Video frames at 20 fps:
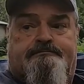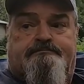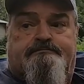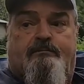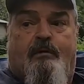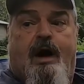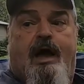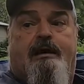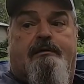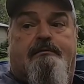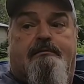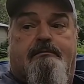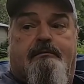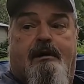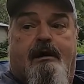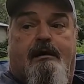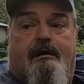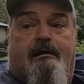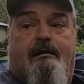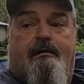But
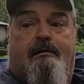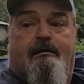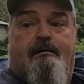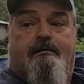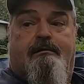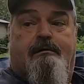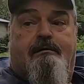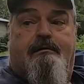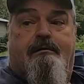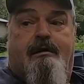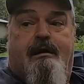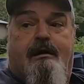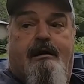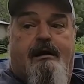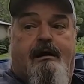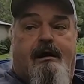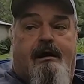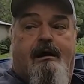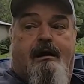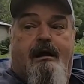
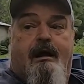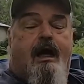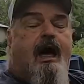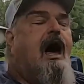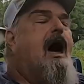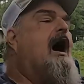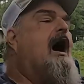Wrap it up.